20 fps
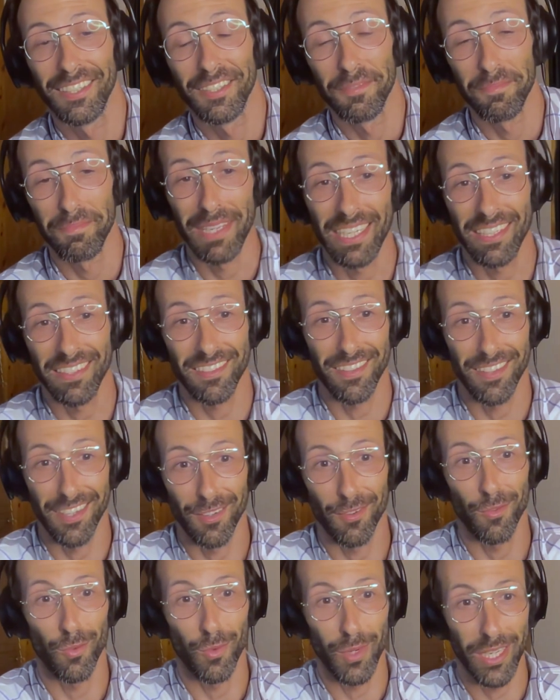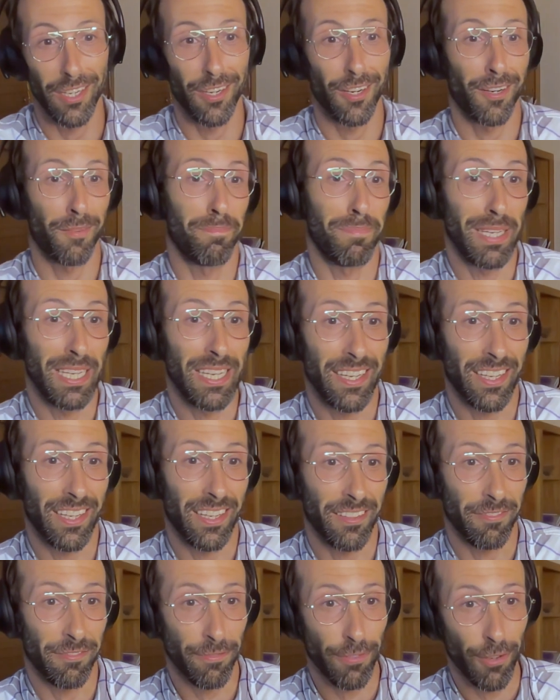means that we are
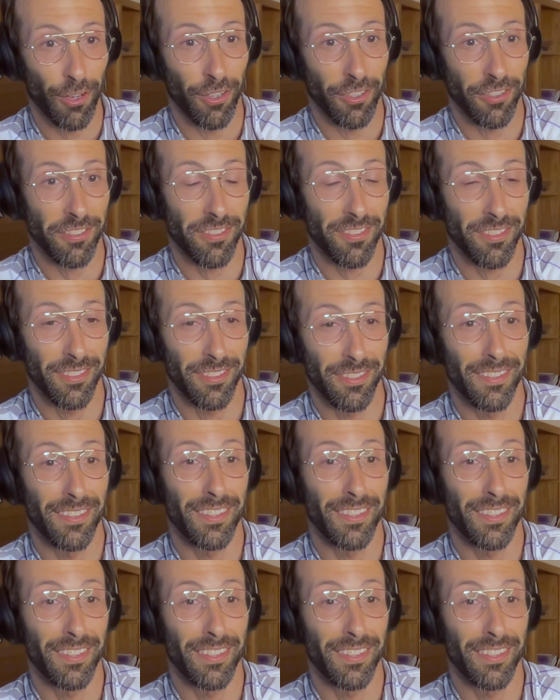being first.